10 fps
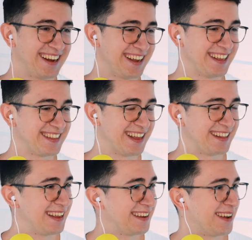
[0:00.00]
And yeah,
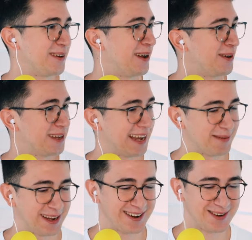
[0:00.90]
that is how the
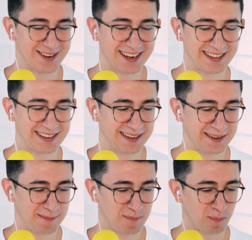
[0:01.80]
game can go, right?
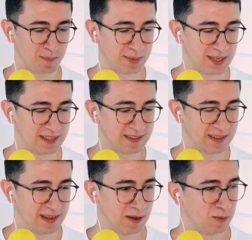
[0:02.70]

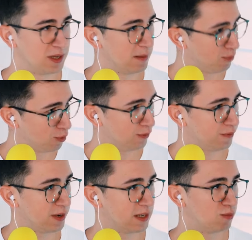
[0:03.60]
But we
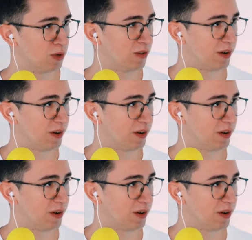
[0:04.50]
improve, right?